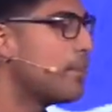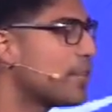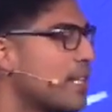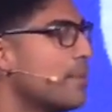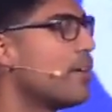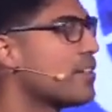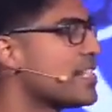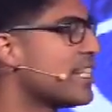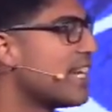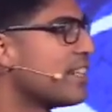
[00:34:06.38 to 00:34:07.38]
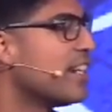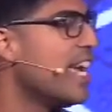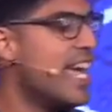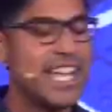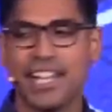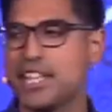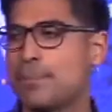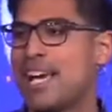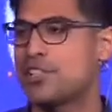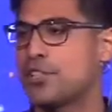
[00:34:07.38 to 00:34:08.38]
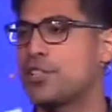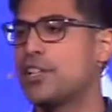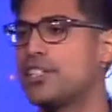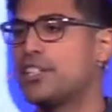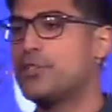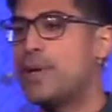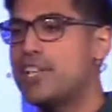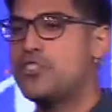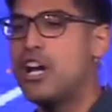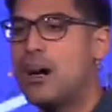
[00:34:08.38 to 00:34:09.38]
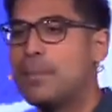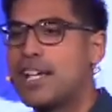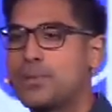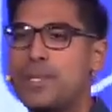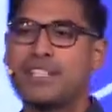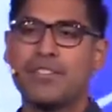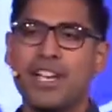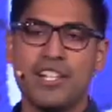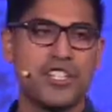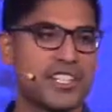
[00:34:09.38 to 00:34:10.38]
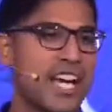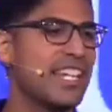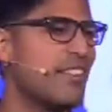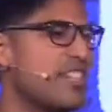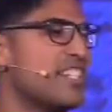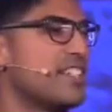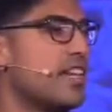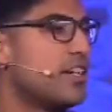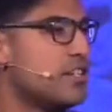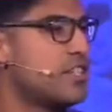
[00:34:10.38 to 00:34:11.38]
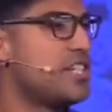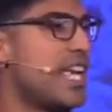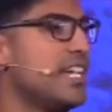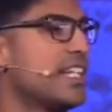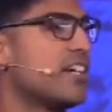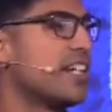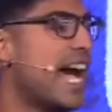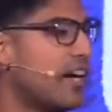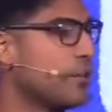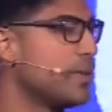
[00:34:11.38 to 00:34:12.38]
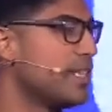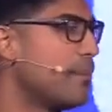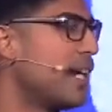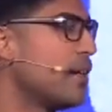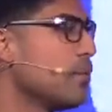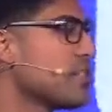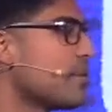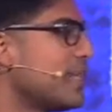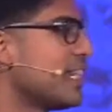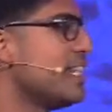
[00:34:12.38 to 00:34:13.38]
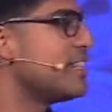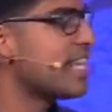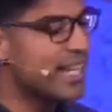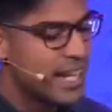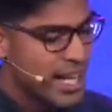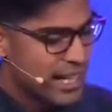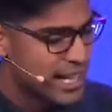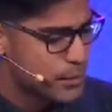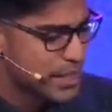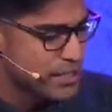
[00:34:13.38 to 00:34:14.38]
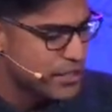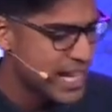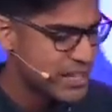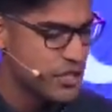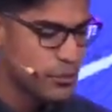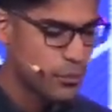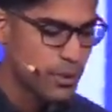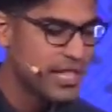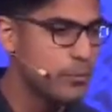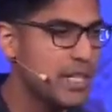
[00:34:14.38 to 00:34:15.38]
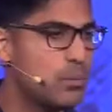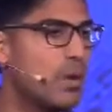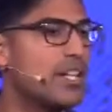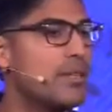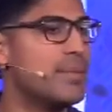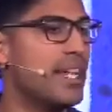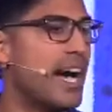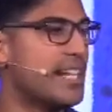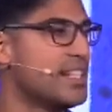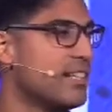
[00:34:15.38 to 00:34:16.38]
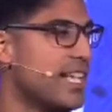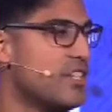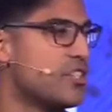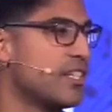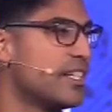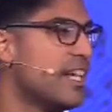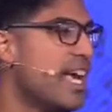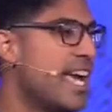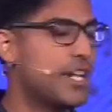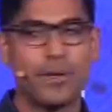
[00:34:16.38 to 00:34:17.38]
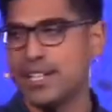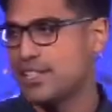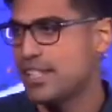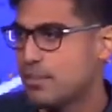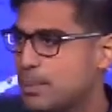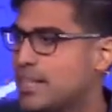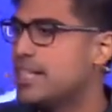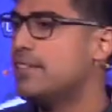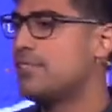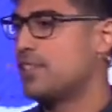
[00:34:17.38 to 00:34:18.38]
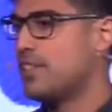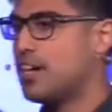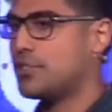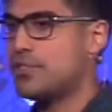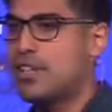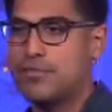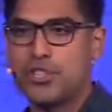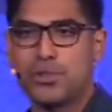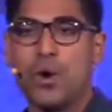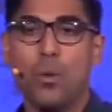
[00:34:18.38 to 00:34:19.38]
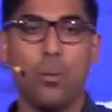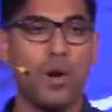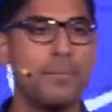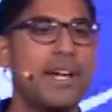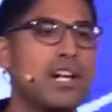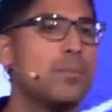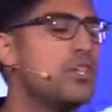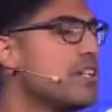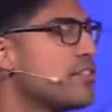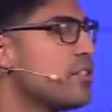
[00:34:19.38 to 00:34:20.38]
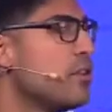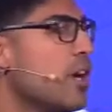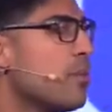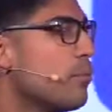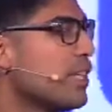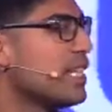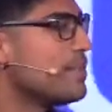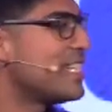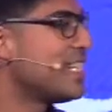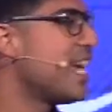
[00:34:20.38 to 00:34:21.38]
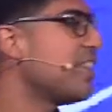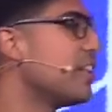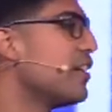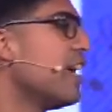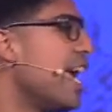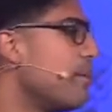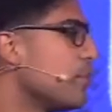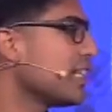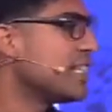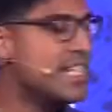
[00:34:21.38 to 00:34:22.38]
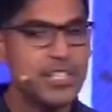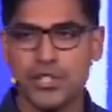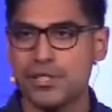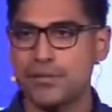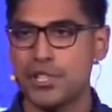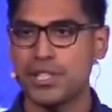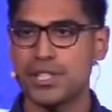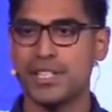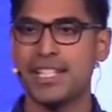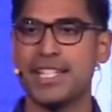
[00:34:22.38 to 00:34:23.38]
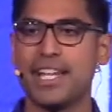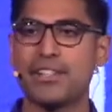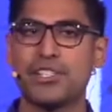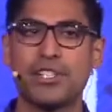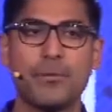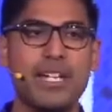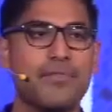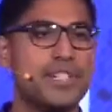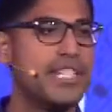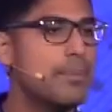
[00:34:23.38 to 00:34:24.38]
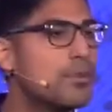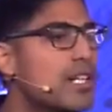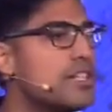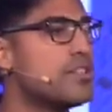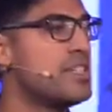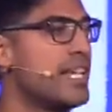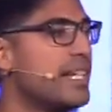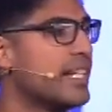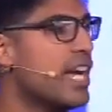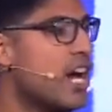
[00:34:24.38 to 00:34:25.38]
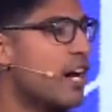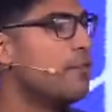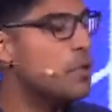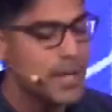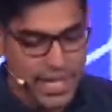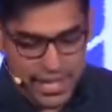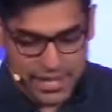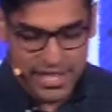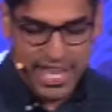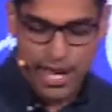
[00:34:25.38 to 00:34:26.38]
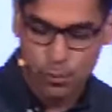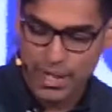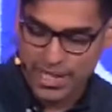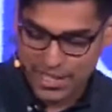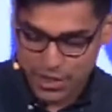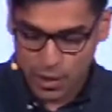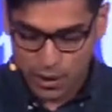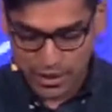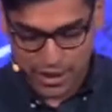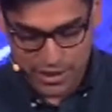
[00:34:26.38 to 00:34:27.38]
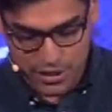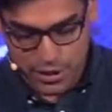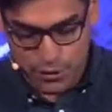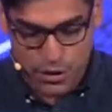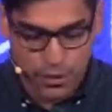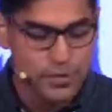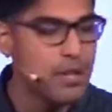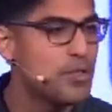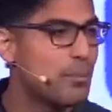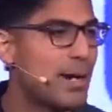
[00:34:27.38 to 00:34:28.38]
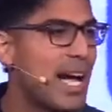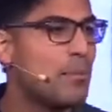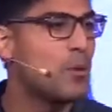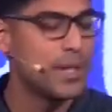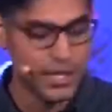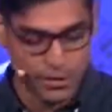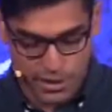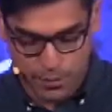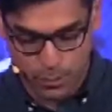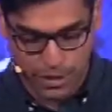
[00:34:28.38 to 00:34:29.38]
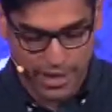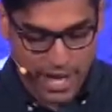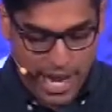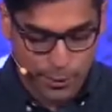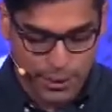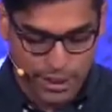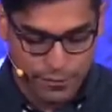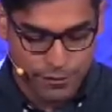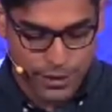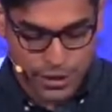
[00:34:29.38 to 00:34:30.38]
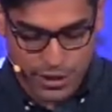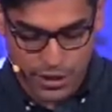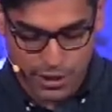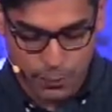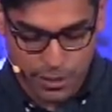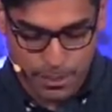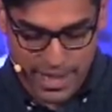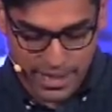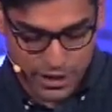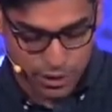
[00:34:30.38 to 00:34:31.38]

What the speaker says: and put them all together. And I think Pastor Kirk did a great job last week of just kind of giving us an understanding on how to read the parable. Something he said last week is you can't just really read one of them in isolation and create a set of beliefs and doctrines off just one parable. You have to bring them together and bring the teachings of Jesus together so that we have a deeper understanding of who he is and what he's called us to. So if you have your Bible with you this morning, I would love for you to turn with me